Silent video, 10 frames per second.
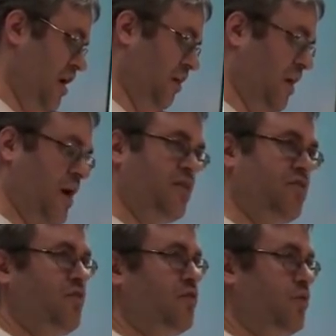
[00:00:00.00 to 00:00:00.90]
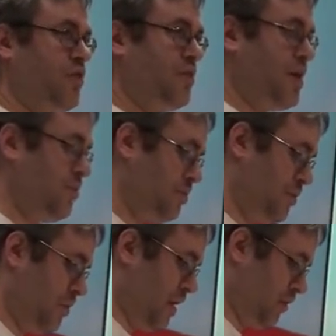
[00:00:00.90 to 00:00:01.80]
alliances with the labor
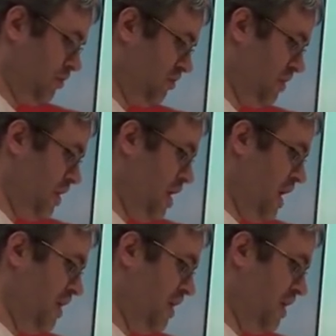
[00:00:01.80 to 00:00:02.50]
bureaucracy,